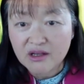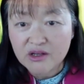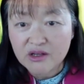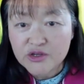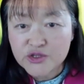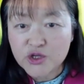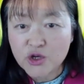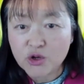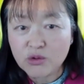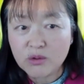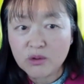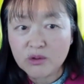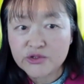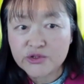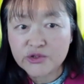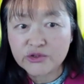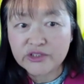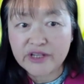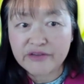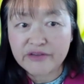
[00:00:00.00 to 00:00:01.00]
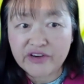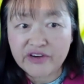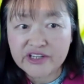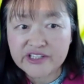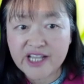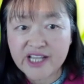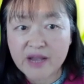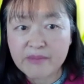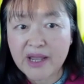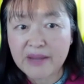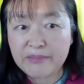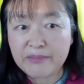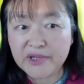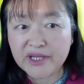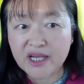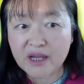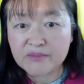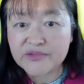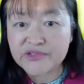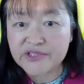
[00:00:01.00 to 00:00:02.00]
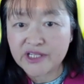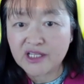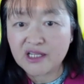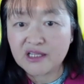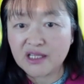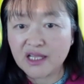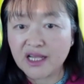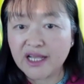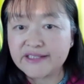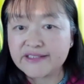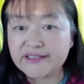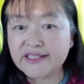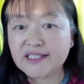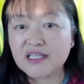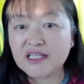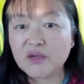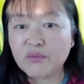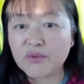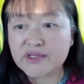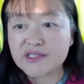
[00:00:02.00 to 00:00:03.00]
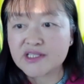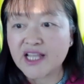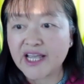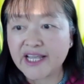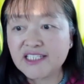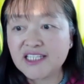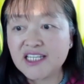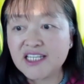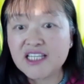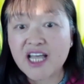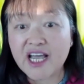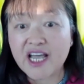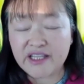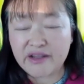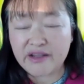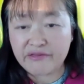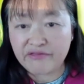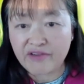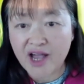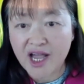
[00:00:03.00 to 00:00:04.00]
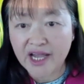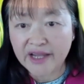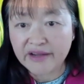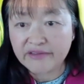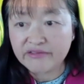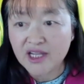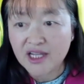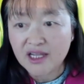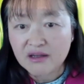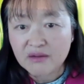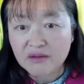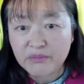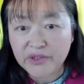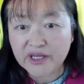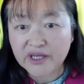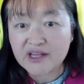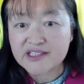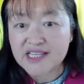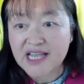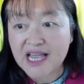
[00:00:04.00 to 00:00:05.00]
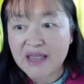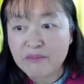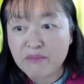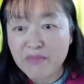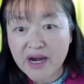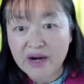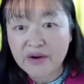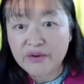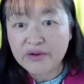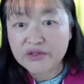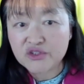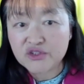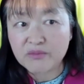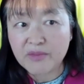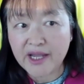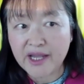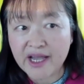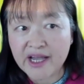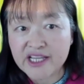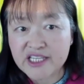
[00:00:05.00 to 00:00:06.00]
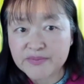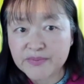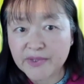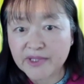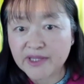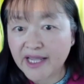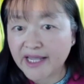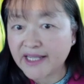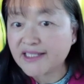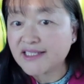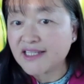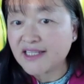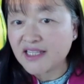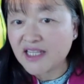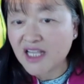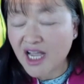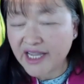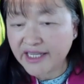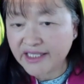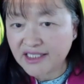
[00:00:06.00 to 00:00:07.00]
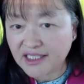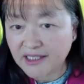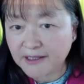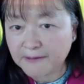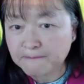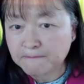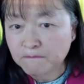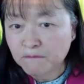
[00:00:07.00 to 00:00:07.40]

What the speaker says: So the first time I become citizen, I think it was 1995, because I married to my husband 1990,